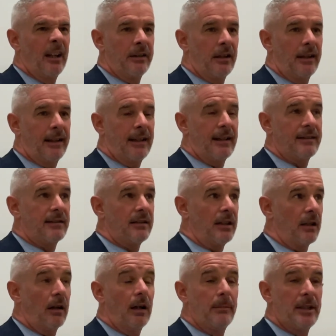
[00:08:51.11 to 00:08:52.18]
And I guess,
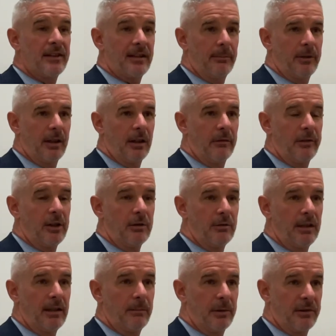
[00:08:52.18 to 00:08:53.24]
I'm in something of a
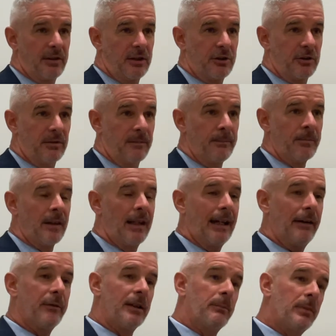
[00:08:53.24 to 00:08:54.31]
unique position,
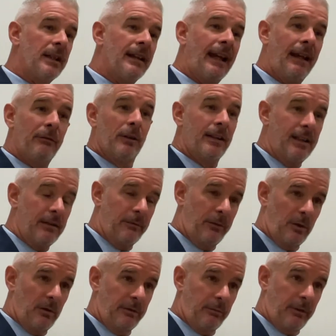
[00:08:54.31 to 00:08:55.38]
having been heavily
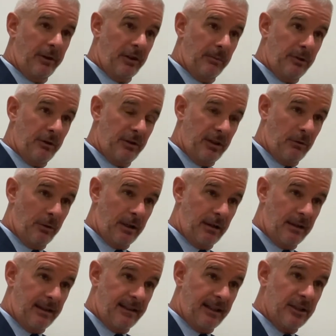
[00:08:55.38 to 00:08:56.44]
involved with a community
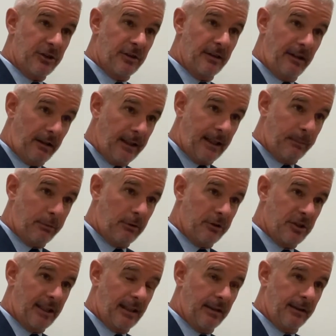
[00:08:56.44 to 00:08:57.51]
organisation like
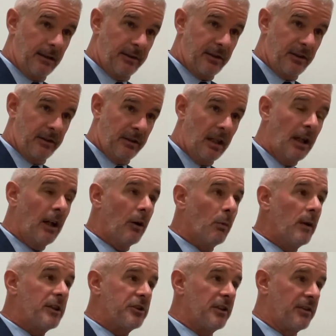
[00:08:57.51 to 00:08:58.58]
Project Lyttelton,
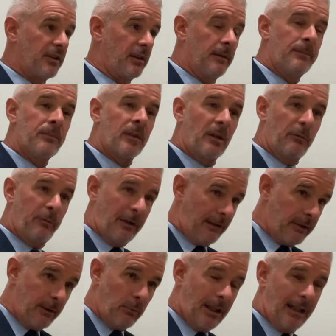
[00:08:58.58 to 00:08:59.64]
which is a
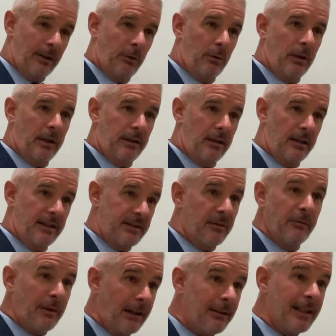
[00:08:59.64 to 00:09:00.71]
very well organised
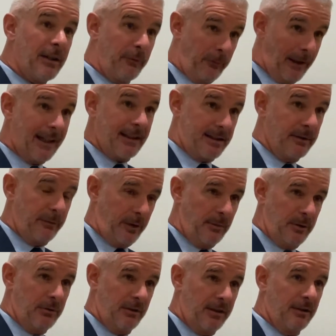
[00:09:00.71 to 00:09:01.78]
and very effective
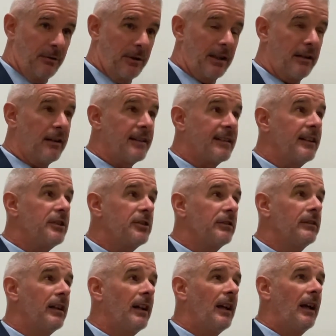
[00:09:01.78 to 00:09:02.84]
community
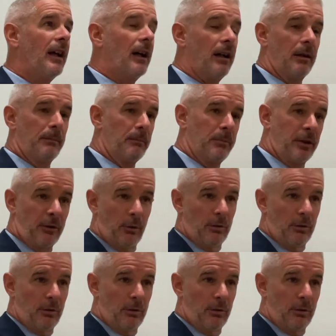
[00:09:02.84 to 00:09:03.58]
organisation, but